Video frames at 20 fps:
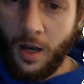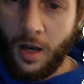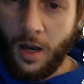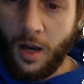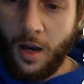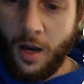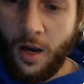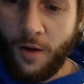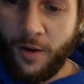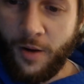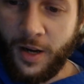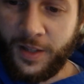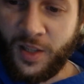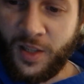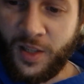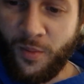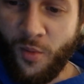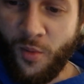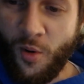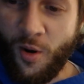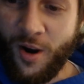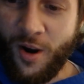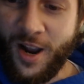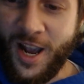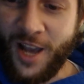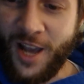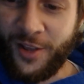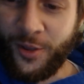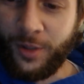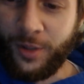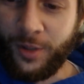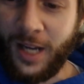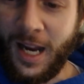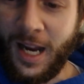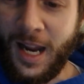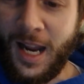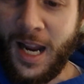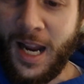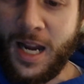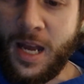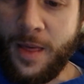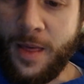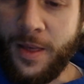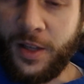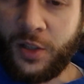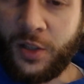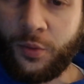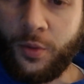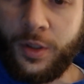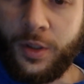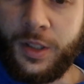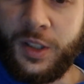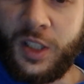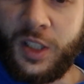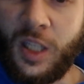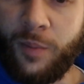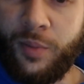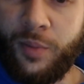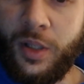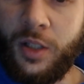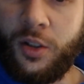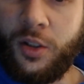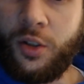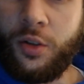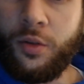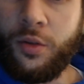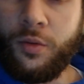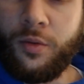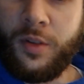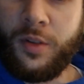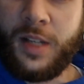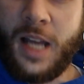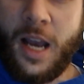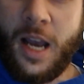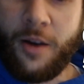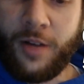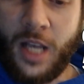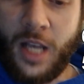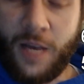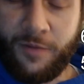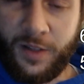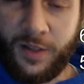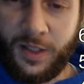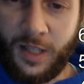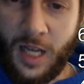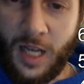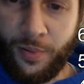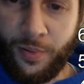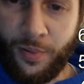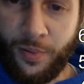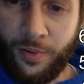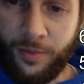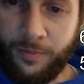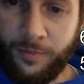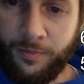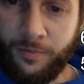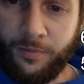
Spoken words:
All right, some more Ethel Cain. This one is going to be tuned down half a step. So